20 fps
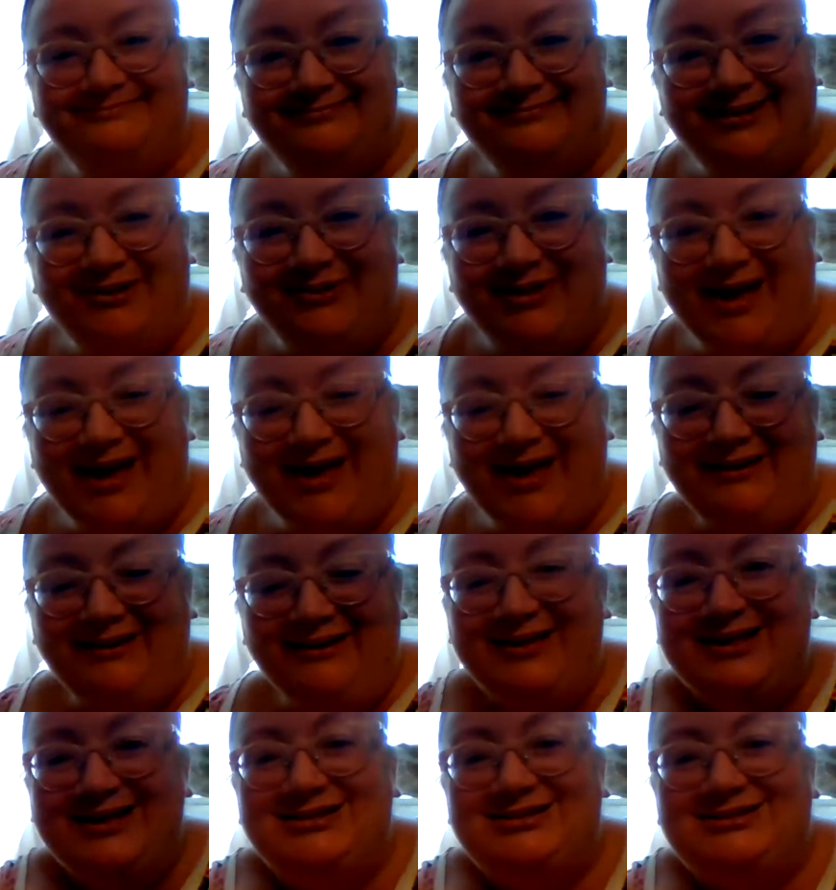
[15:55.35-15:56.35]
Okay?
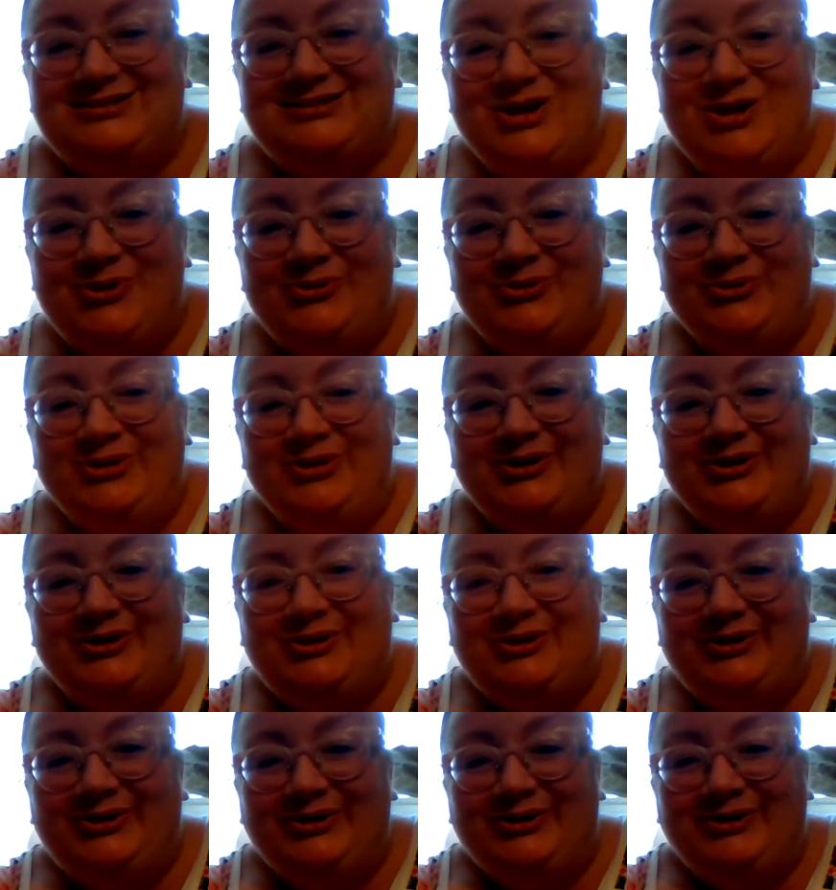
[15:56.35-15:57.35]
So
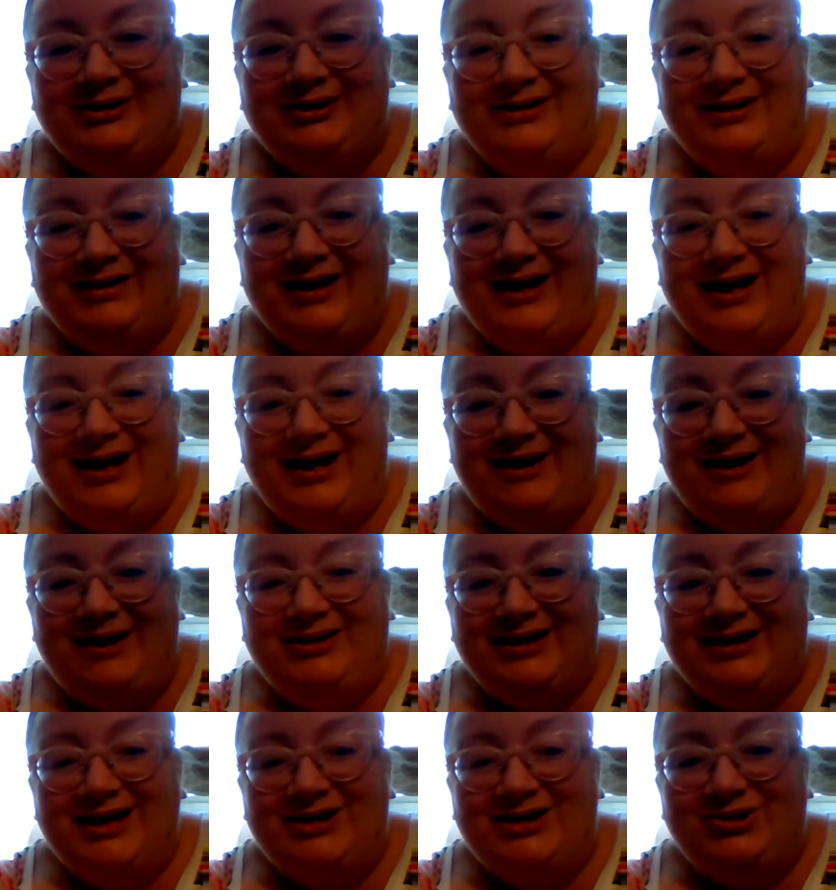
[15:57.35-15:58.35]
I'm going to
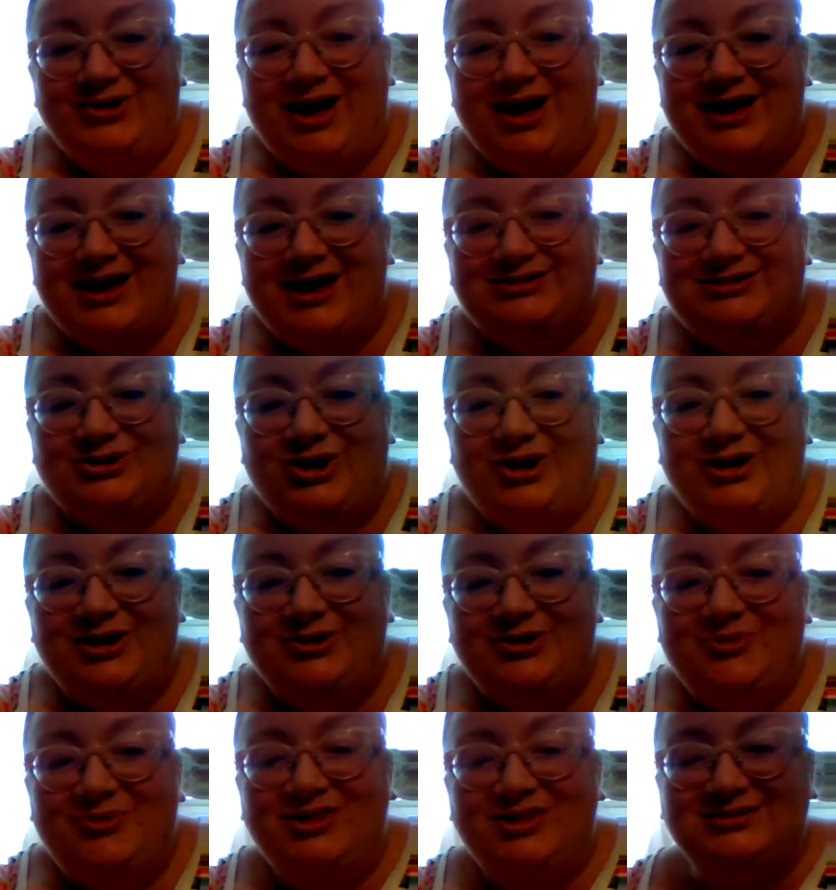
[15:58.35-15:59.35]
get you guys started
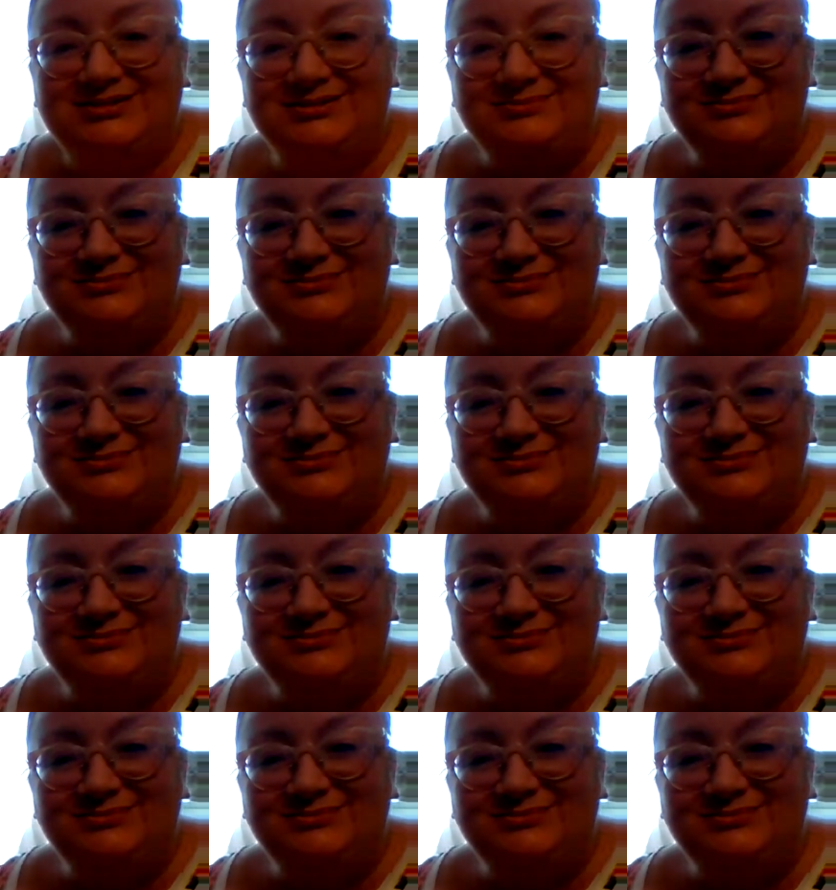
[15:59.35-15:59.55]
with some